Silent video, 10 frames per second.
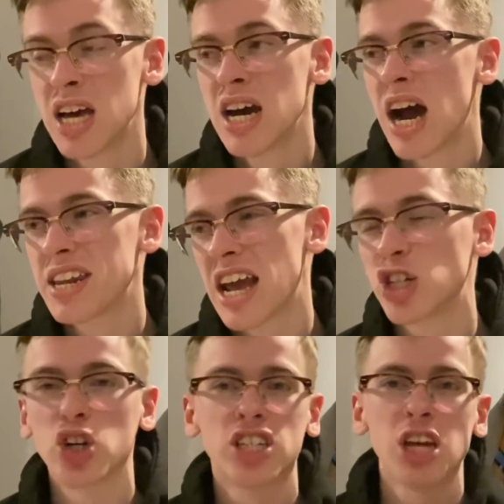And yes, you
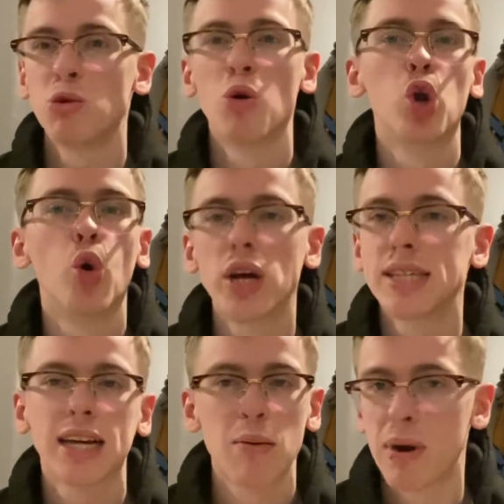could say we were lucky to
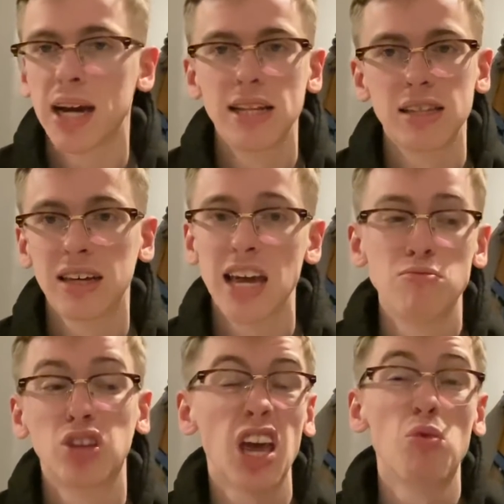get back into the game,
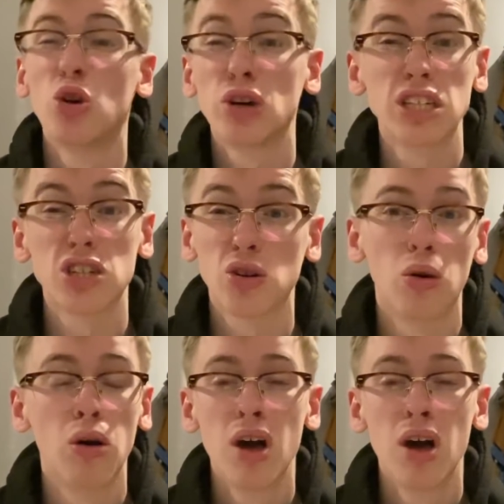but they were lucky to score